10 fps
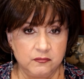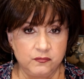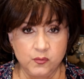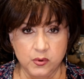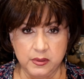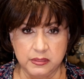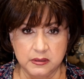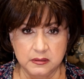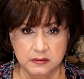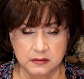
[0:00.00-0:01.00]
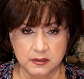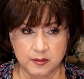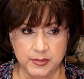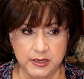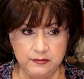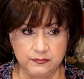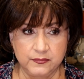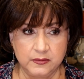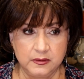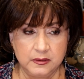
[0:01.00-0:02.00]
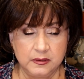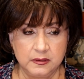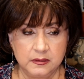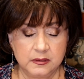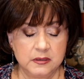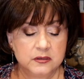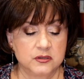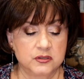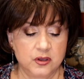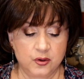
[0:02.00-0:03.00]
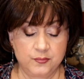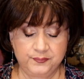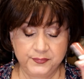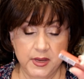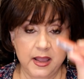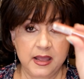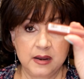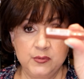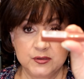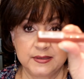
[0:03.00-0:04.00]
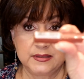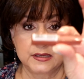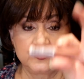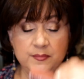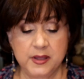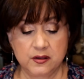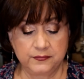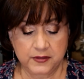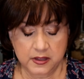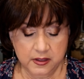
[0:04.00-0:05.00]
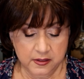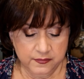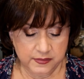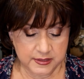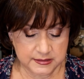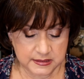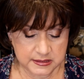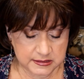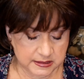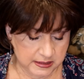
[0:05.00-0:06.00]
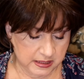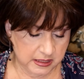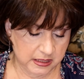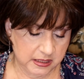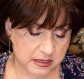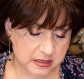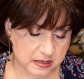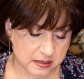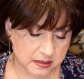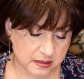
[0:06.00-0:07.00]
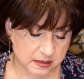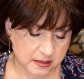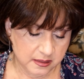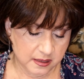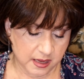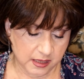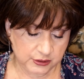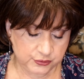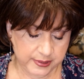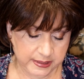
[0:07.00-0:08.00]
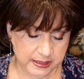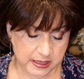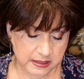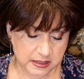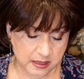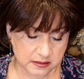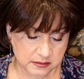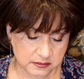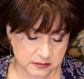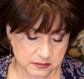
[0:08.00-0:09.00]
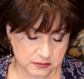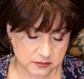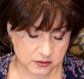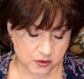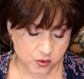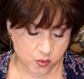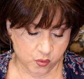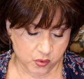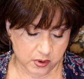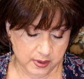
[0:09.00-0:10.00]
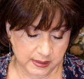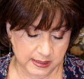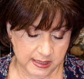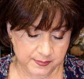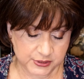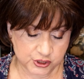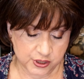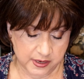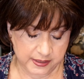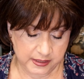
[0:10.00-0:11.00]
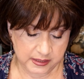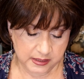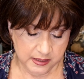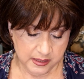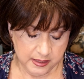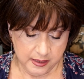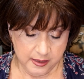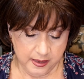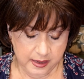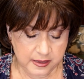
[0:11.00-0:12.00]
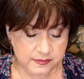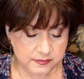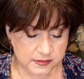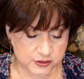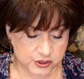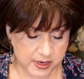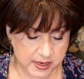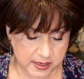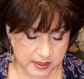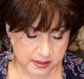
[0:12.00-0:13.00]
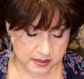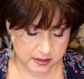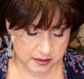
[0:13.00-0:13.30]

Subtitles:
4th, I believe. So, and I'm using this from e.l.f. This is the Hydrating Core Lip Shine in the shade